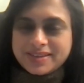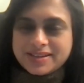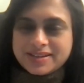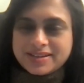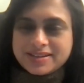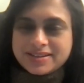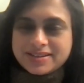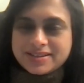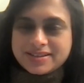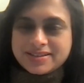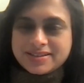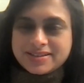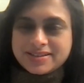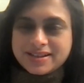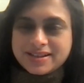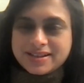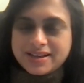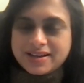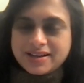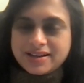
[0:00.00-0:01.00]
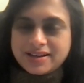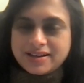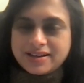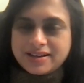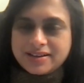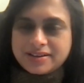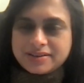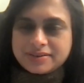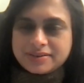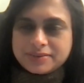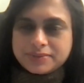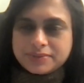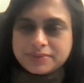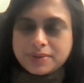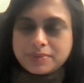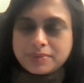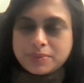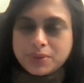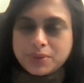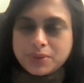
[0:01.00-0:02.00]
There is
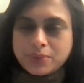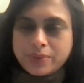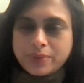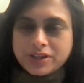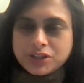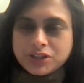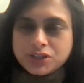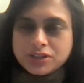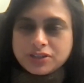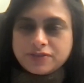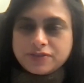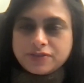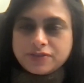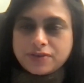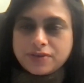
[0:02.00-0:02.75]
one more question